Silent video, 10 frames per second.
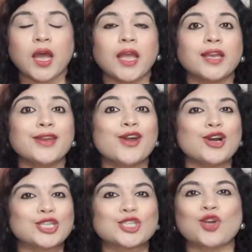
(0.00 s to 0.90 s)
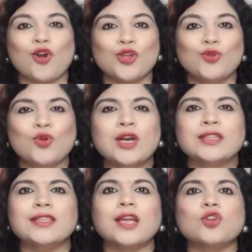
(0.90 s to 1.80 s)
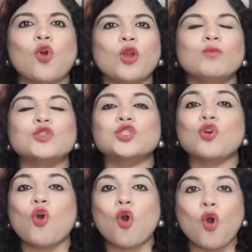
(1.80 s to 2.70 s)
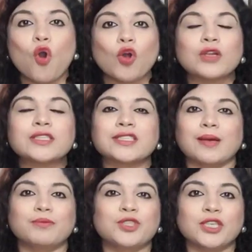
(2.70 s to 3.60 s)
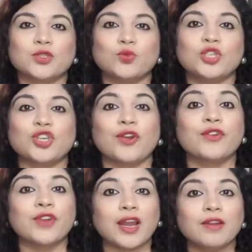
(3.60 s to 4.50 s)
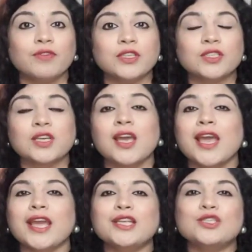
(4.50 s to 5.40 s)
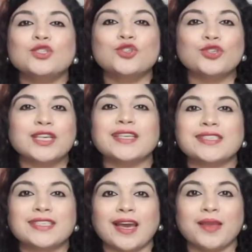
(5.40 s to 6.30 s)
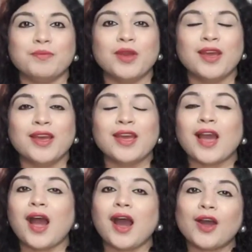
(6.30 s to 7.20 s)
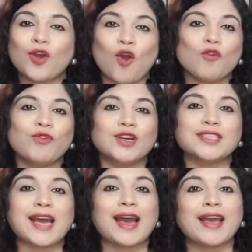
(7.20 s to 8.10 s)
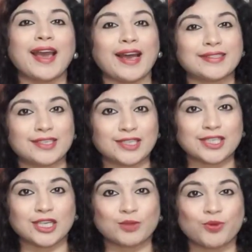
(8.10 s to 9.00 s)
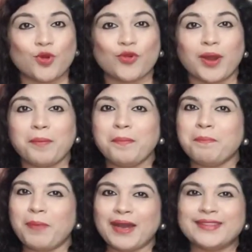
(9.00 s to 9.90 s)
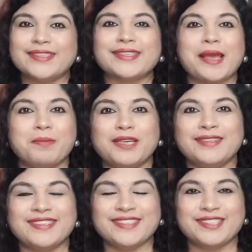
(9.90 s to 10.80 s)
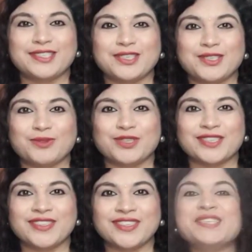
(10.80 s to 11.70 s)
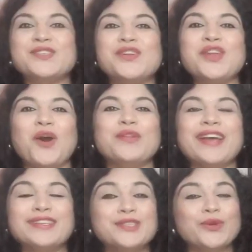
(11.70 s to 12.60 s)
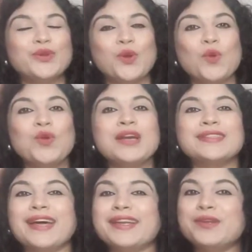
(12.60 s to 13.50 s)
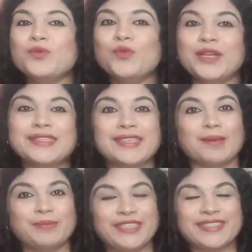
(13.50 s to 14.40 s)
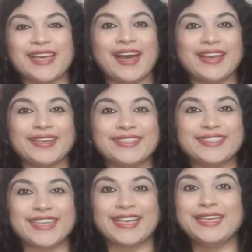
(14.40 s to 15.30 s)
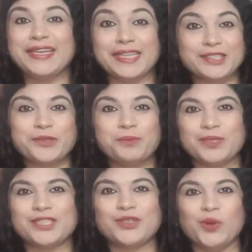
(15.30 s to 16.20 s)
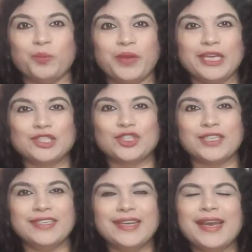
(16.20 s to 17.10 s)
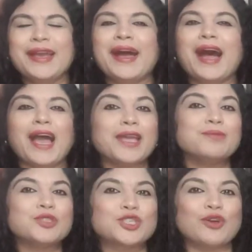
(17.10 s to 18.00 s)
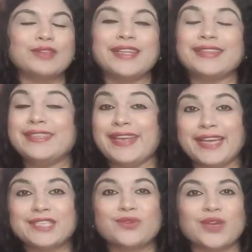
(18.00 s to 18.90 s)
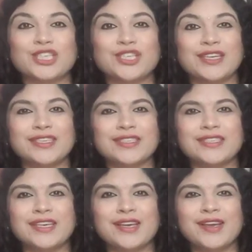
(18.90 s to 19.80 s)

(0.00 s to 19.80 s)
I can assure you that almost all subjects which are relevant in today's time are offered as a research program by this eminent institute. So now that you know that in which subjects IIT Delhi lets you pursue a PhD, I am sure that the next question is,